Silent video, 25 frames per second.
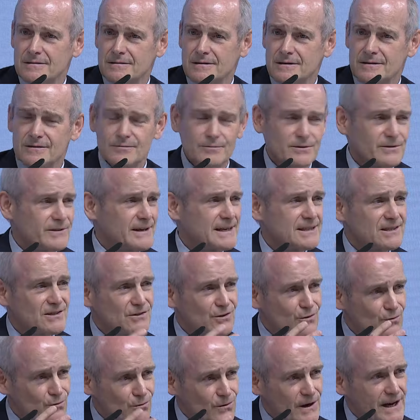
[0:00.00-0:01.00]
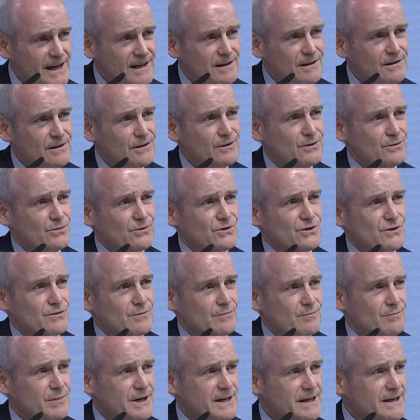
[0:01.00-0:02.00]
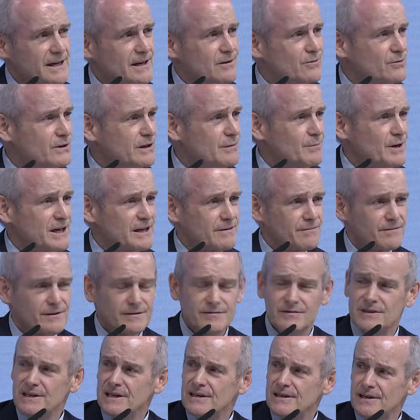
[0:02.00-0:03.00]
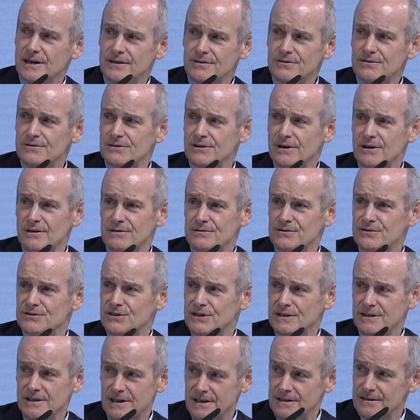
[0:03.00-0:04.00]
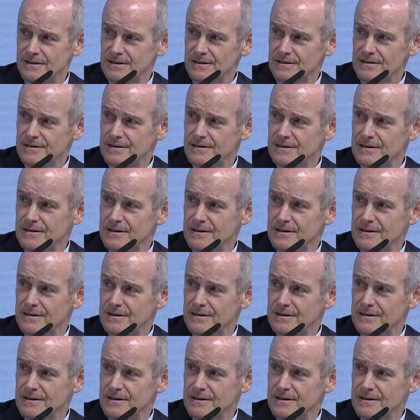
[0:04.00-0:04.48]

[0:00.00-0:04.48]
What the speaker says: They say, well, that's great news, but I only make $1,500 a year,